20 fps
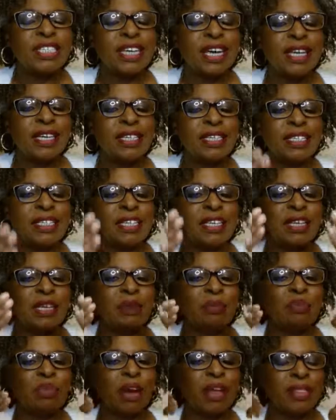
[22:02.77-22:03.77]
you to take a
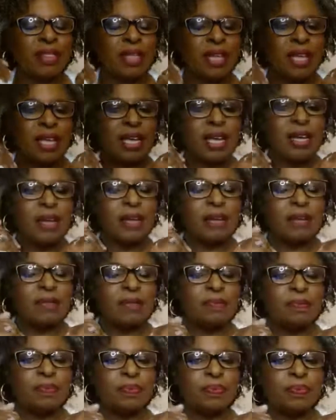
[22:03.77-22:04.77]
deep breath in.
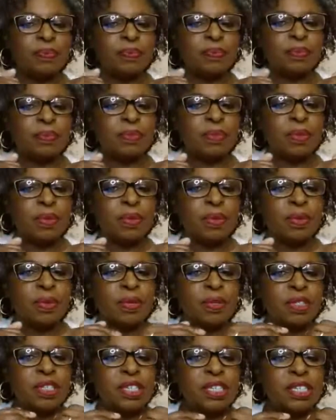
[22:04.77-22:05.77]

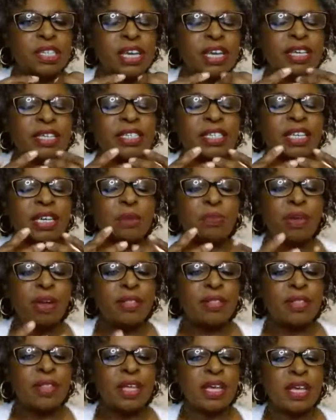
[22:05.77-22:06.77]
So take a deep
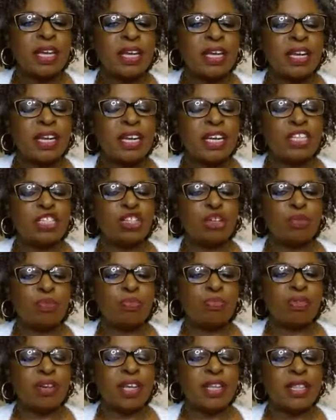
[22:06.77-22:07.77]
breath in, and as you
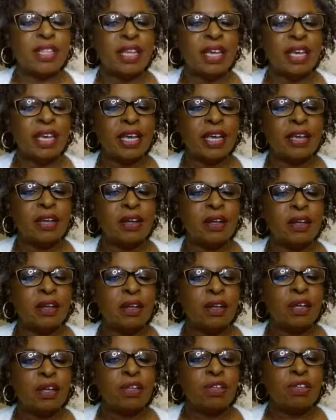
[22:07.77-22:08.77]
breathe in,
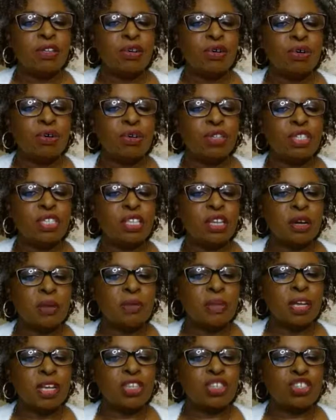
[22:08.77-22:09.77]
your
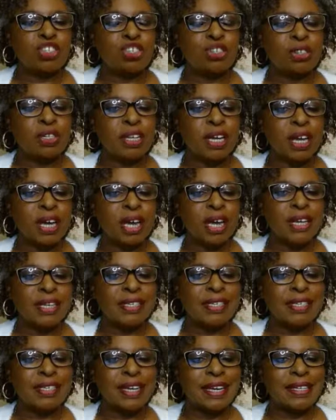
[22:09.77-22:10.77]
tummy should
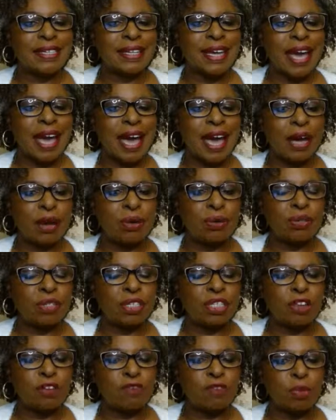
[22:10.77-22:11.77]
extend
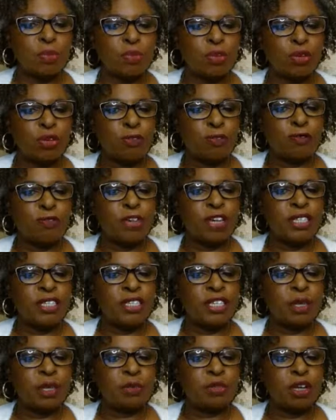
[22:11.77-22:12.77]
out. So if you put your
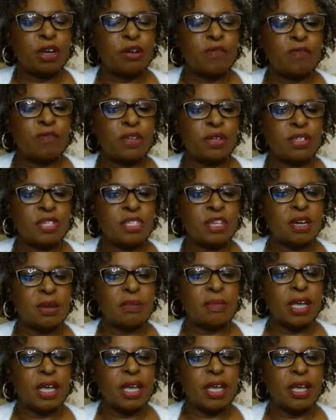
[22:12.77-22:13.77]
fingertips over your
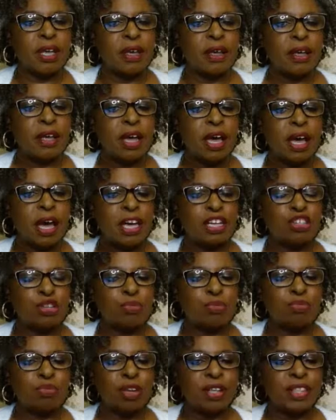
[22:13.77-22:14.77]
tummy, as
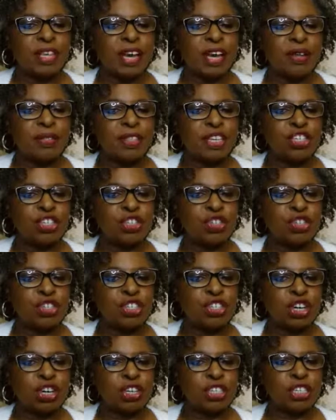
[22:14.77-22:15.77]
you breathe out, they should
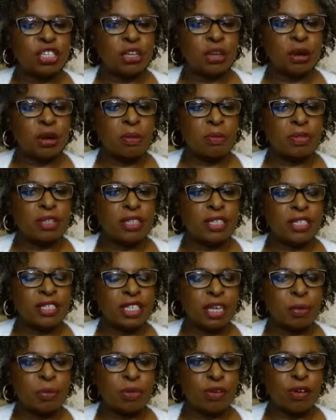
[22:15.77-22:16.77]
start to come to
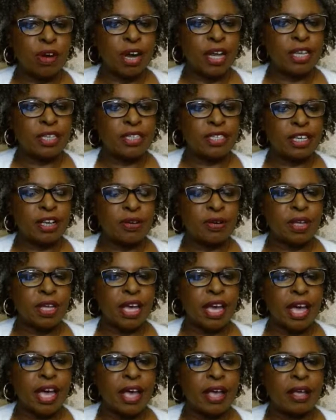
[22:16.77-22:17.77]
separate,
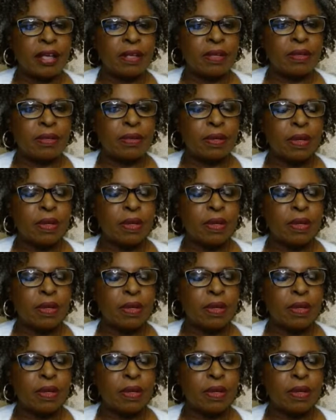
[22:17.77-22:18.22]
okay?